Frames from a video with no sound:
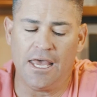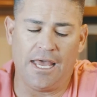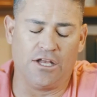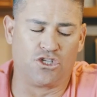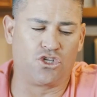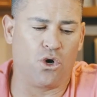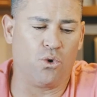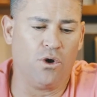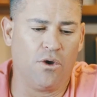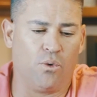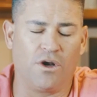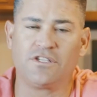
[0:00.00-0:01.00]
And so,
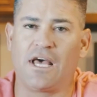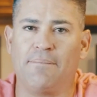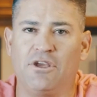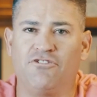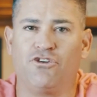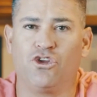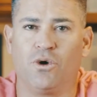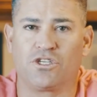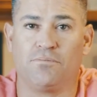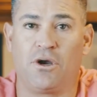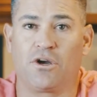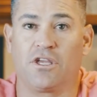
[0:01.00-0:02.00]
what does that mean for
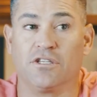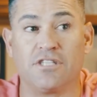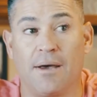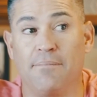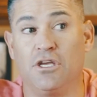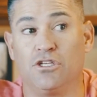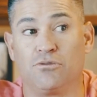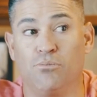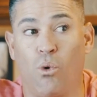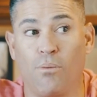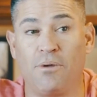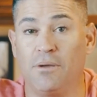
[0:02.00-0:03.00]
US Americans? That means
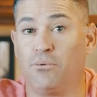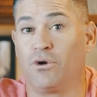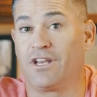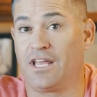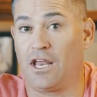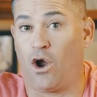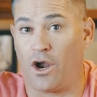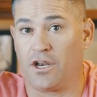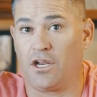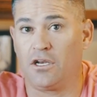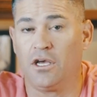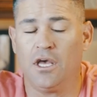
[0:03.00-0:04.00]
more people are going to get
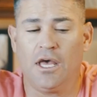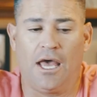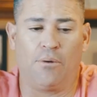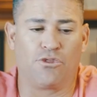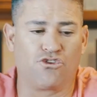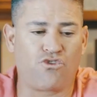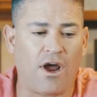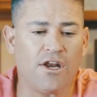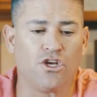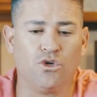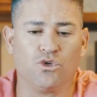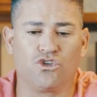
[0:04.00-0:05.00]
audited. And what they're trying
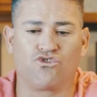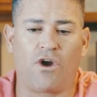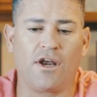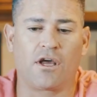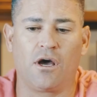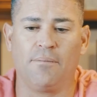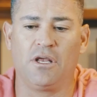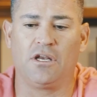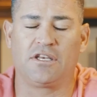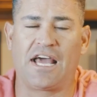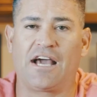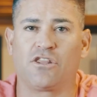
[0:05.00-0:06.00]
to do is they're trying to come in and
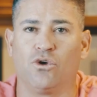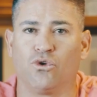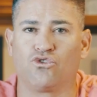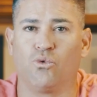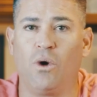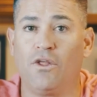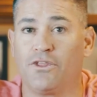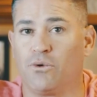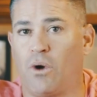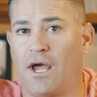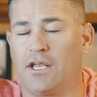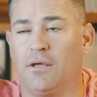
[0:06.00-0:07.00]
attack the ultra wealthy,
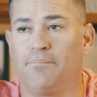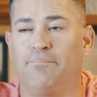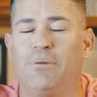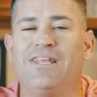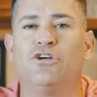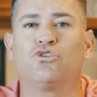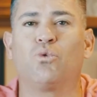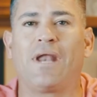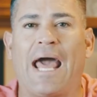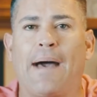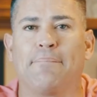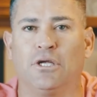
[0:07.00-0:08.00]
right? But here's what
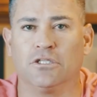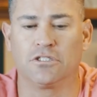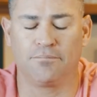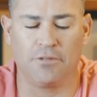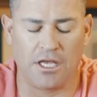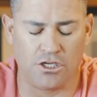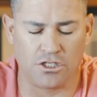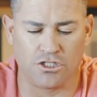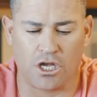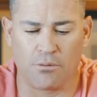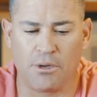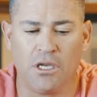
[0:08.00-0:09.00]
happens, ladies and
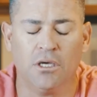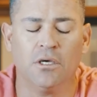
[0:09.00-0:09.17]
gentlemen.